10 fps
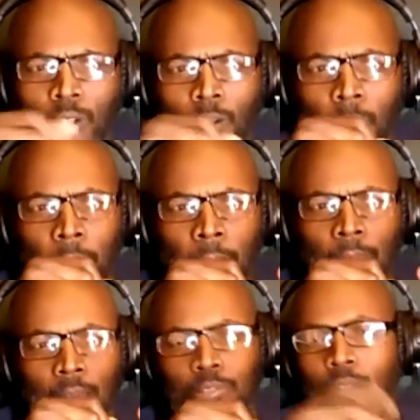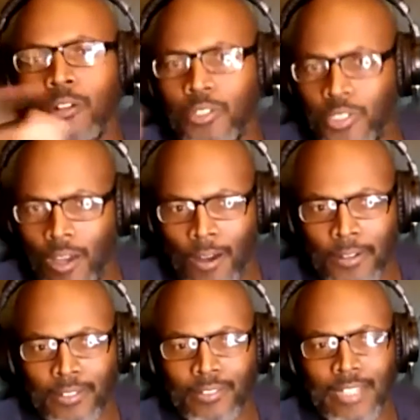So I put on a
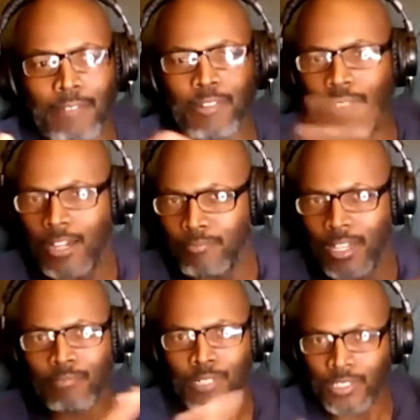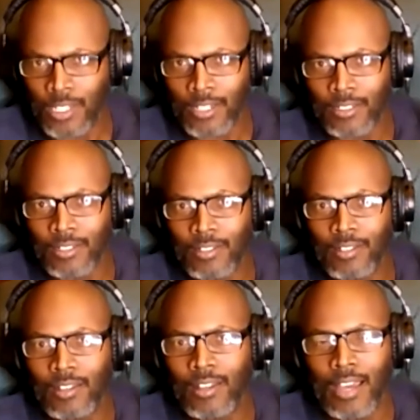song that reminded me of my son.